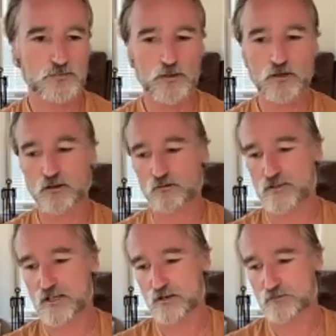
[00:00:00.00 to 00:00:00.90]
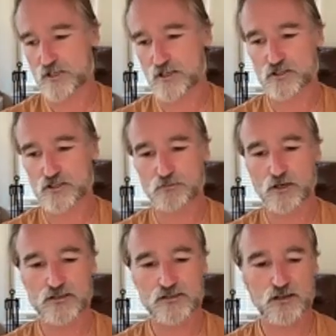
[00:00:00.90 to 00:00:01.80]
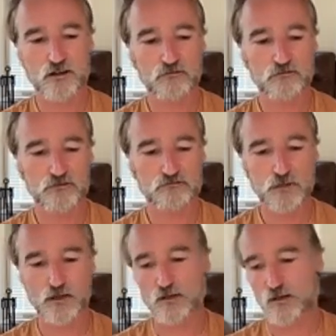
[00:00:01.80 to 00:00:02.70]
spend a lot of time challenging myself with my